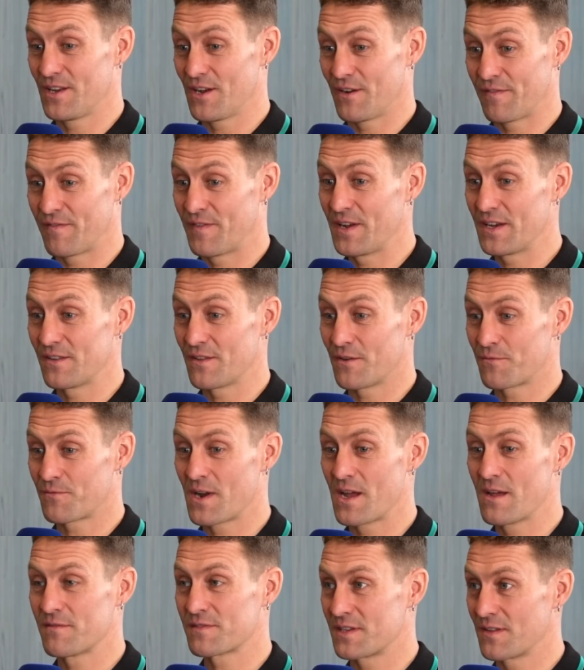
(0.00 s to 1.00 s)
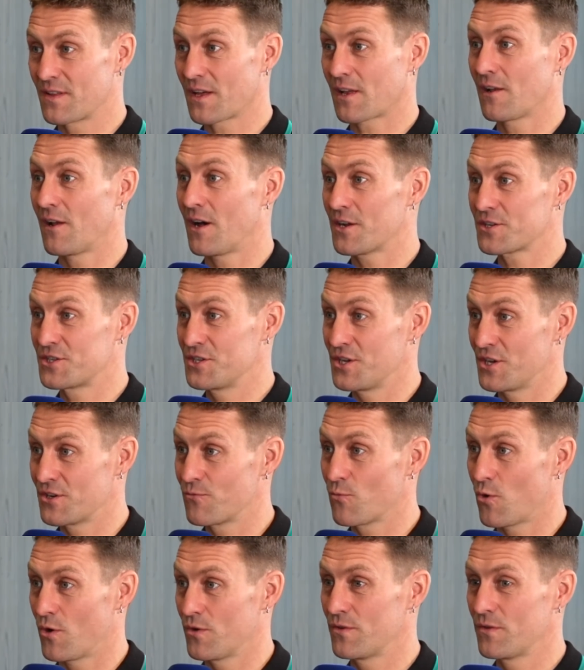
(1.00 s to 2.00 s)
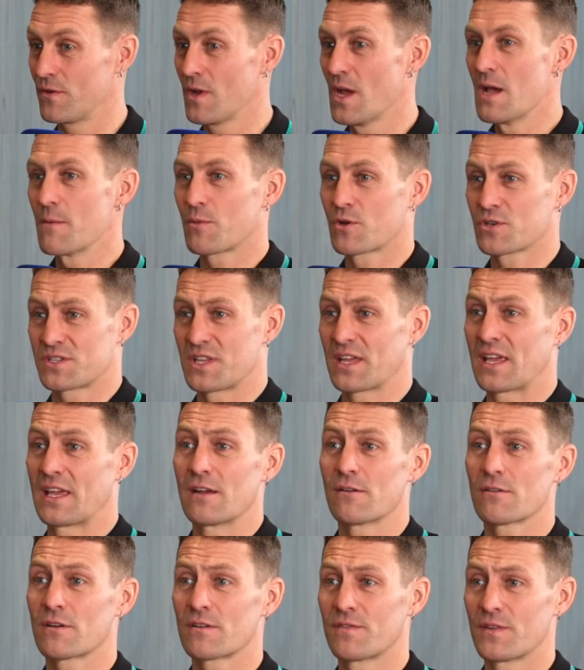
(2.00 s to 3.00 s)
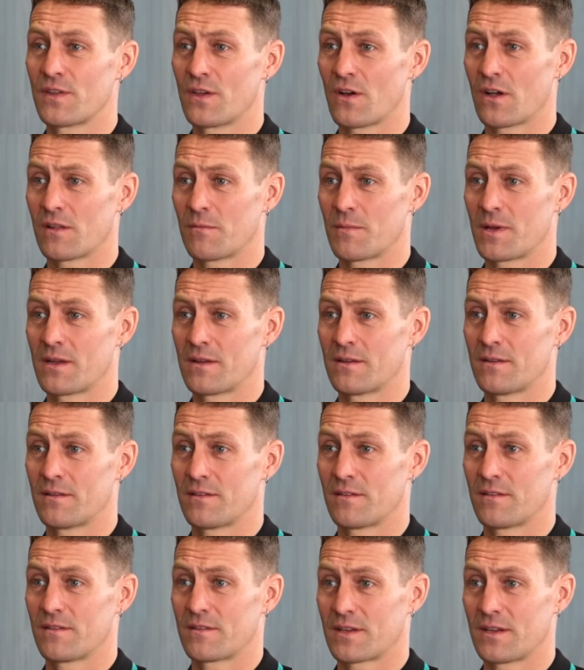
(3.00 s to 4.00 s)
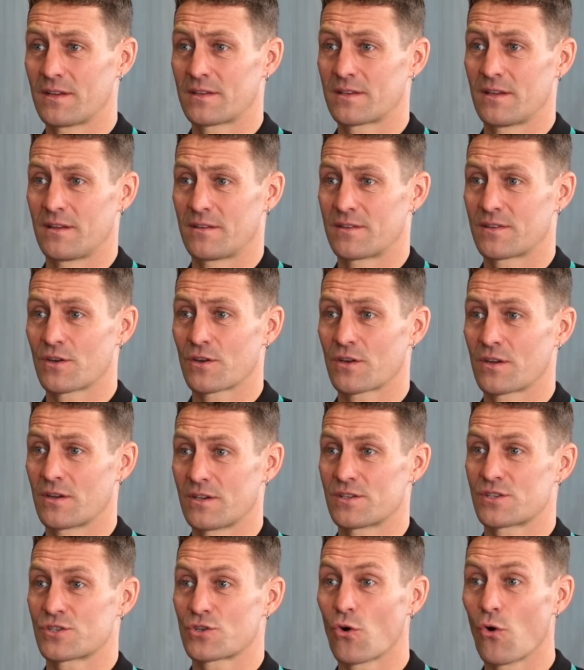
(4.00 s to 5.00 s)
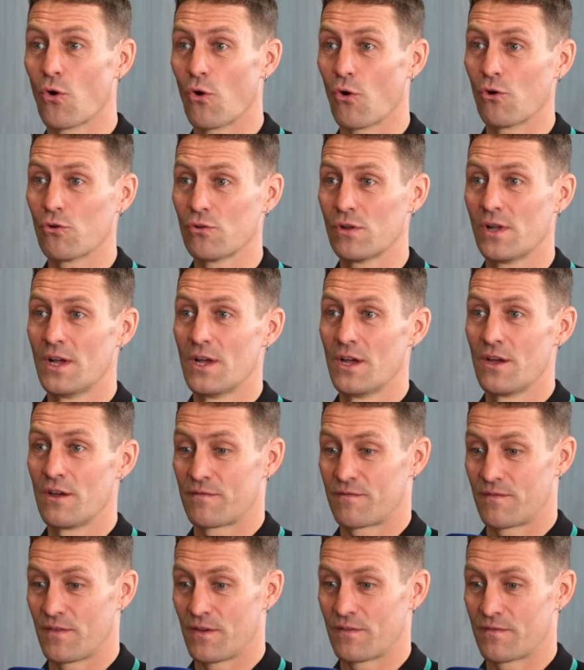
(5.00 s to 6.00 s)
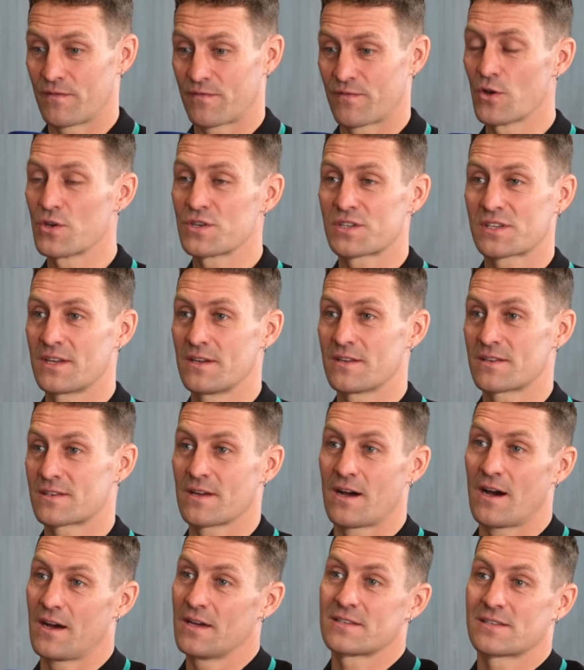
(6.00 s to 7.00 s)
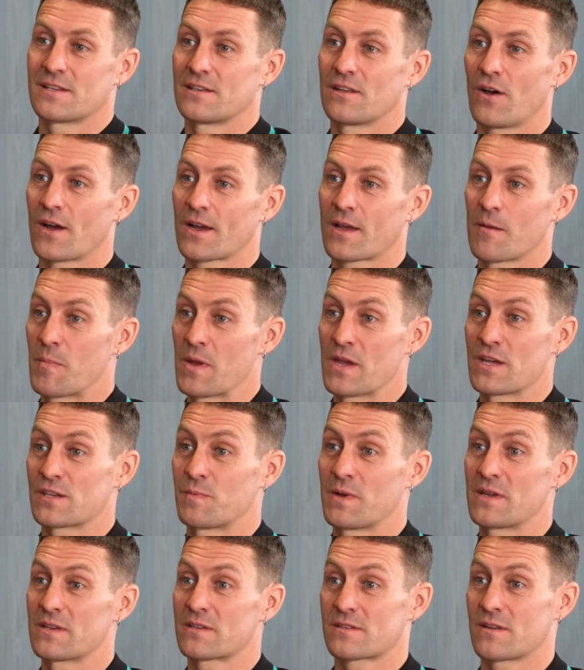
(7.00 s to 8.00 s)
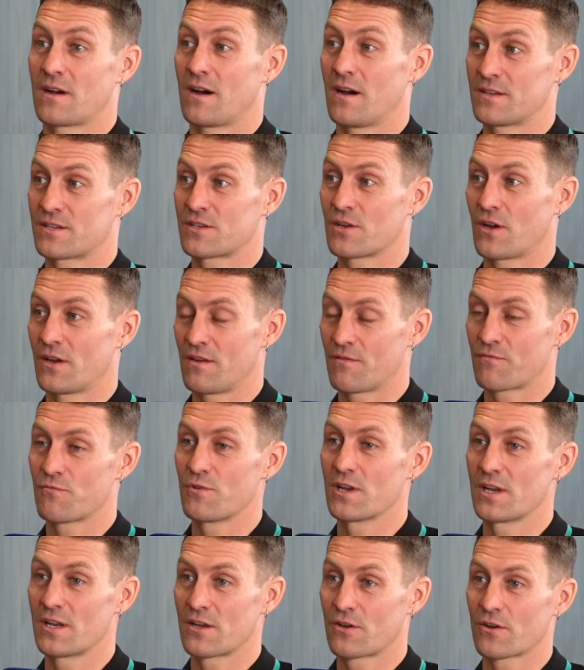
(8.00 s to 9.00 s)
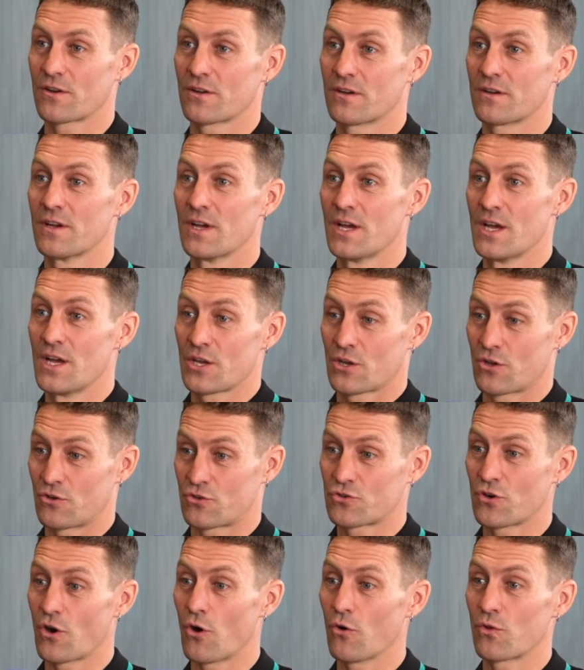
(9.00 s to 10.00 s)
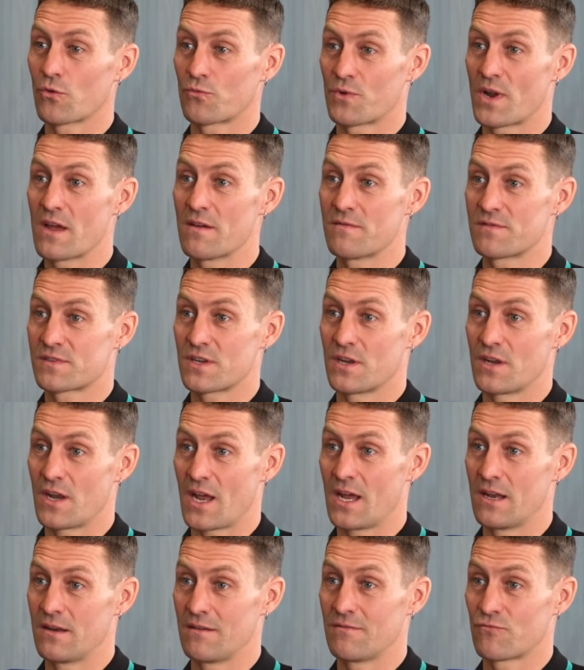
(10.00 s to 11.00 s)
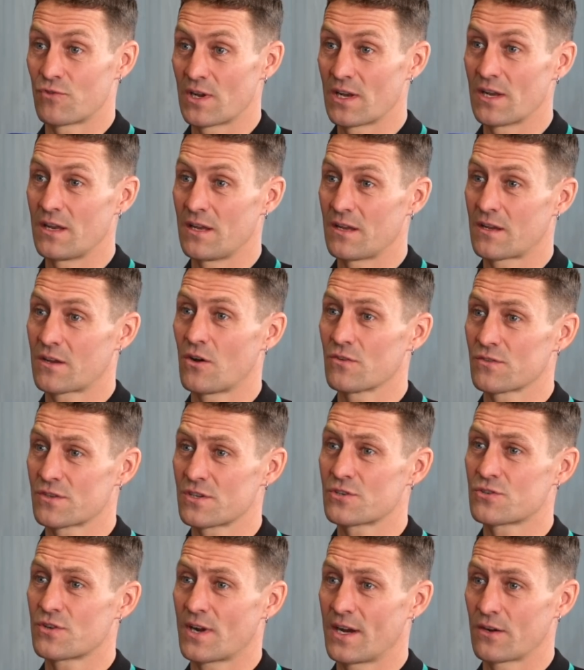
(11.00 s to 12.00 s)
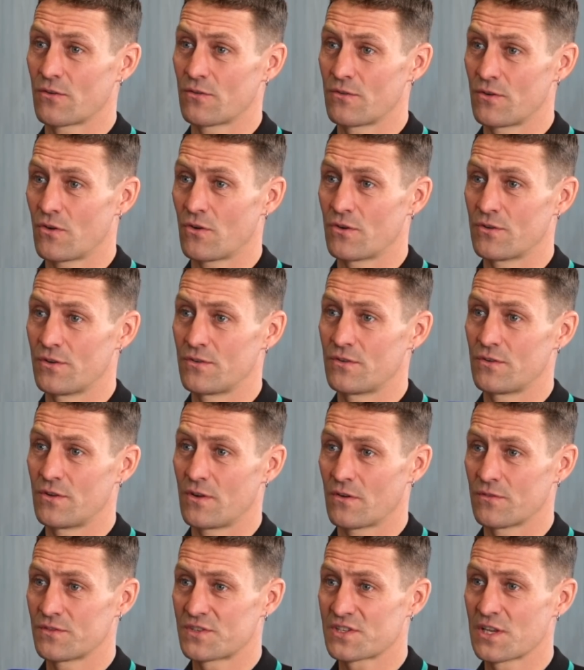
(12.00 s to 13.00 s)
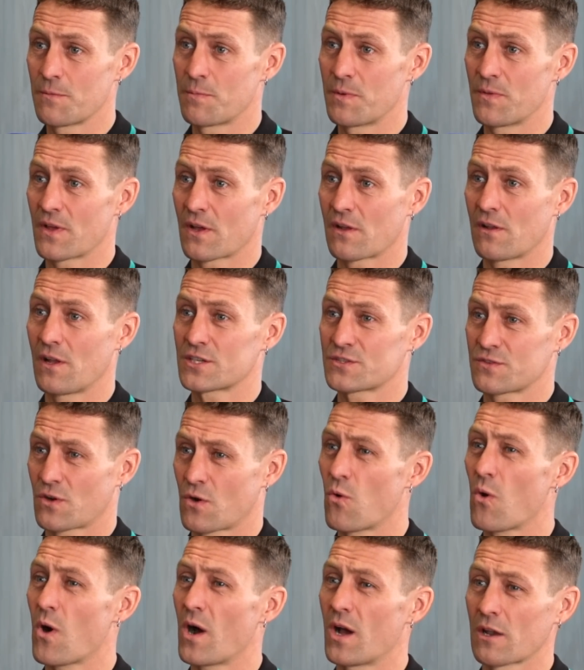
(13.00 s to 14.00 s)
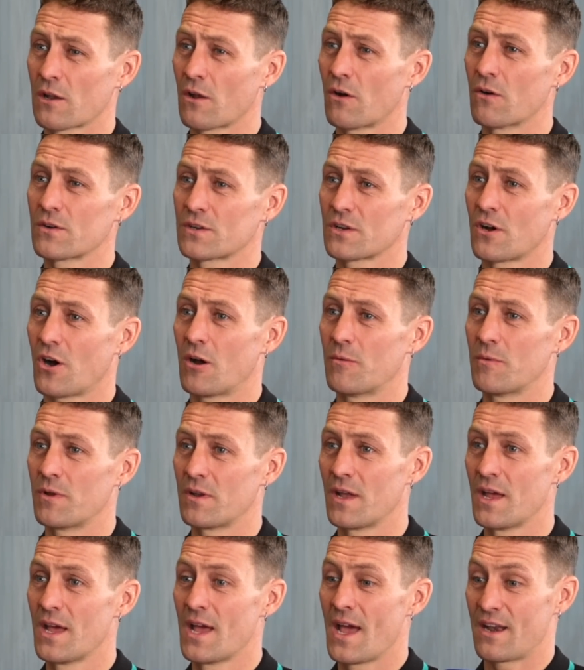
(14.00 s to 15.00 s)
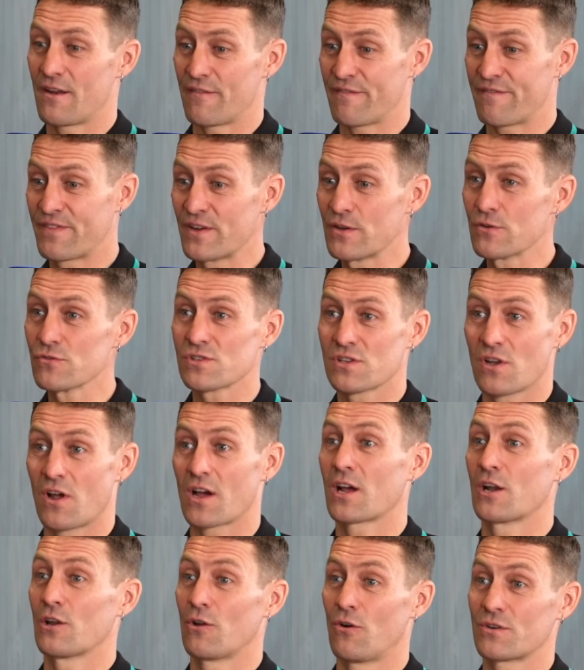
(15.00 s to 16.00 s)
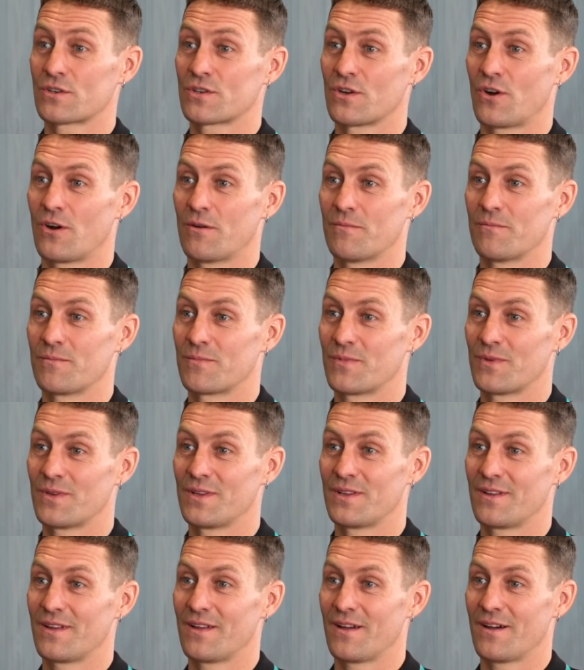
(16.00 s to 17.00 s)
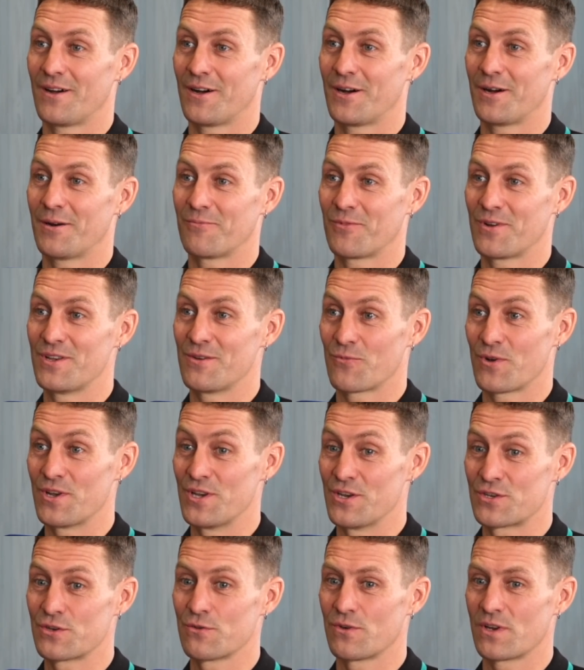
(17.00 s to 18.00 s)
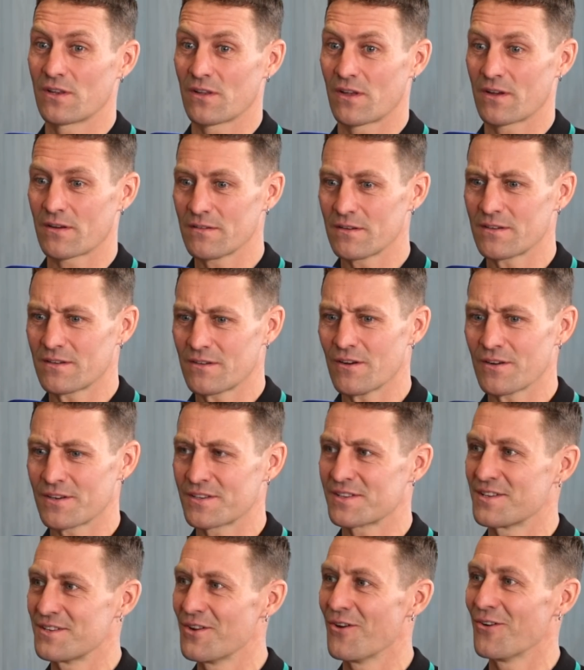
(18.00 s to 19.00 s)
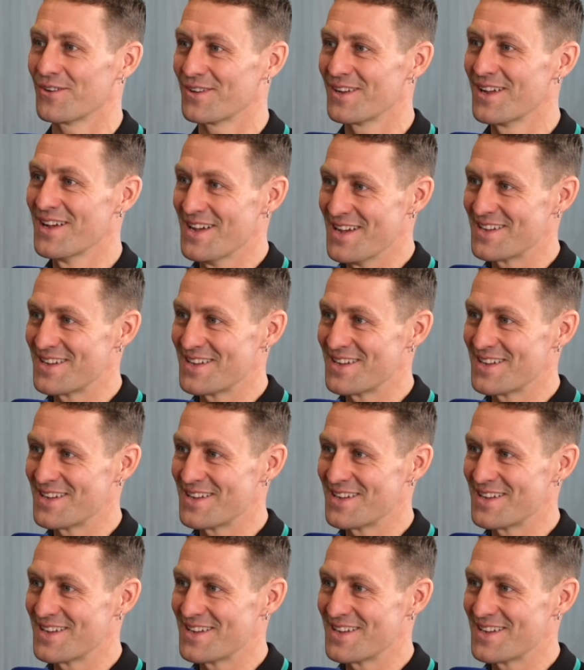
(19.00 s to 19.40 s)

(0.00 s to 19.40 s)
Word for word: you know, feeding the revs and the clutch, and you're wanting, because the gearing for the Isle of Man TT circuit is tall, a first gear start isn't like a BSB start. It's like you've really got to control the revs and really concentrate on slipping the clutch for quite a long time. And it feels like a long time when you're doing it. You're like, God, is it not